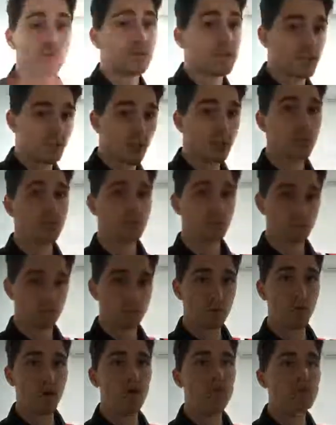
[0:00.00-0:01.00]
When they go through the
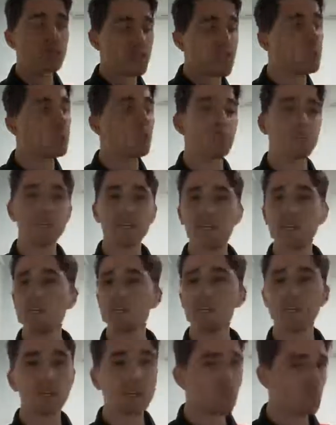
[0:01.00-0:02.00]
rounds, he will be
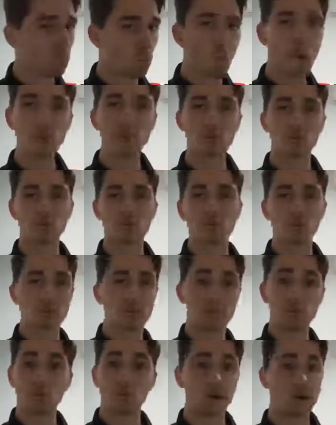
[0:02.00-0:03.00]
well and truly
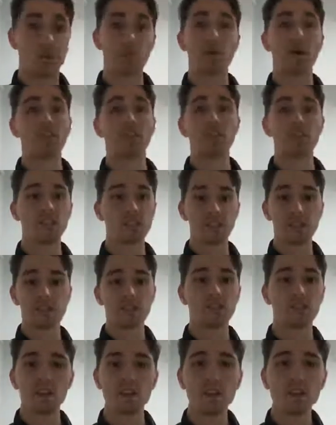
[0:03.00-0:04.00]
have won it by this stage,
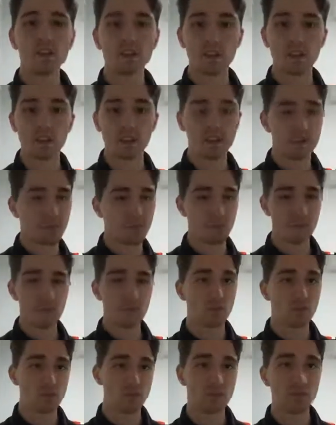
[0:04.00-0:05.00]
I reckon, unless something
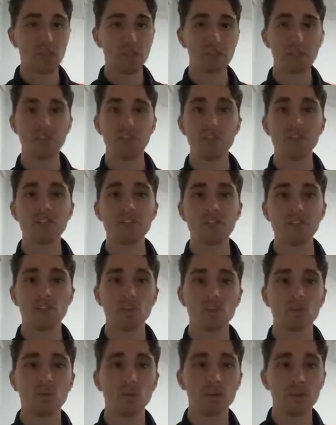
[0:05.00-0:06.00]
drastically changes in the
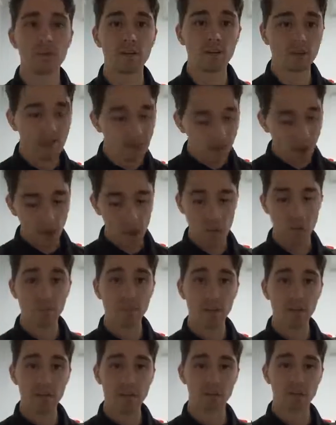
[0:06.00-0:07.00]
squad and other
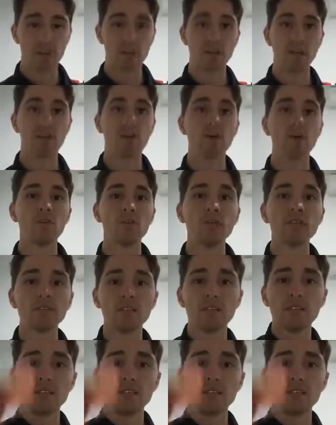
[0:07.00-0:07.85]
players just take over.